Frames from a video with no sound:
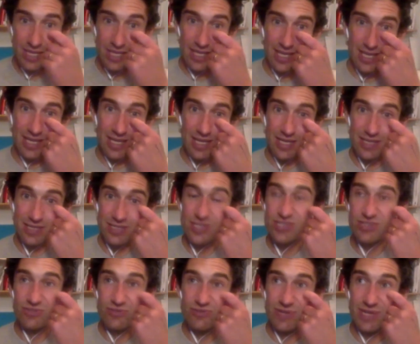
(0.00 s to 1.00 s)

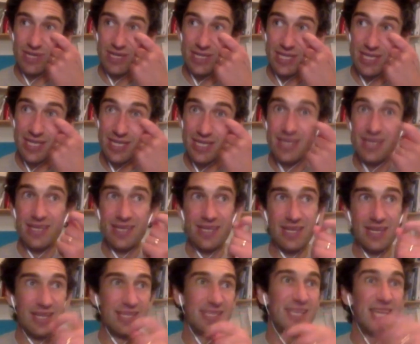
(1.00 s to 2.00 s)
doesn't really
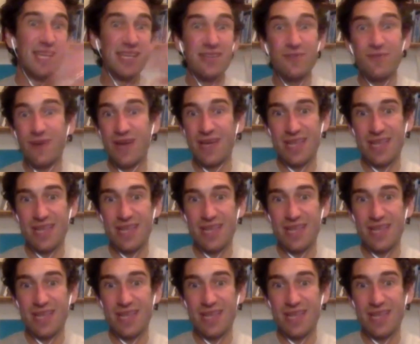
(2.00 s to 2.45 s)
identify